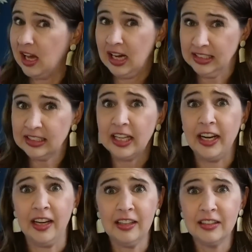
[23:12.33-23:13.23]
I said
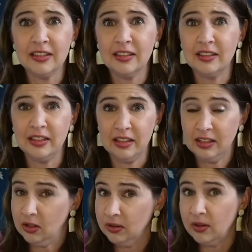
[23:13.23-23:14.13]
it.
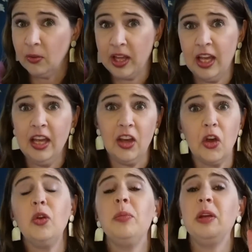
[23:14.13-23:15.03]
Okay, it
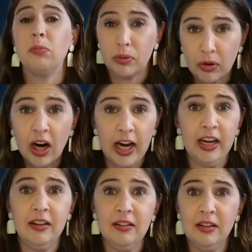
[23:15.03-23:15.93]
could be
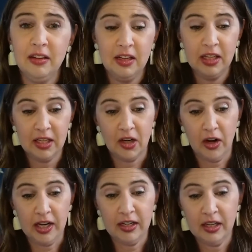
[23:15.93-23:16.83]
pride. All
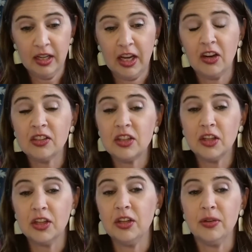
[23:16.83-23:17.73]
right, Here's the
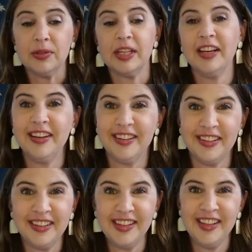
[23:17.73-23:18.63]
good news.
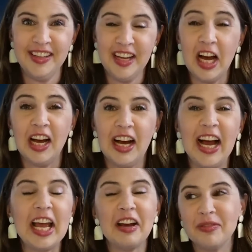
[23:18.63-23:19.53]
I
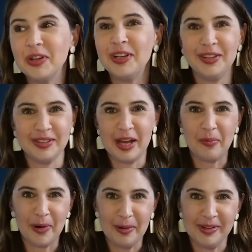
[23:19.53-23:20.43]
have good news, I
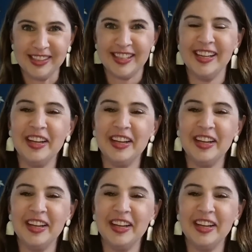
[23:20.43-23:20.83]
promise.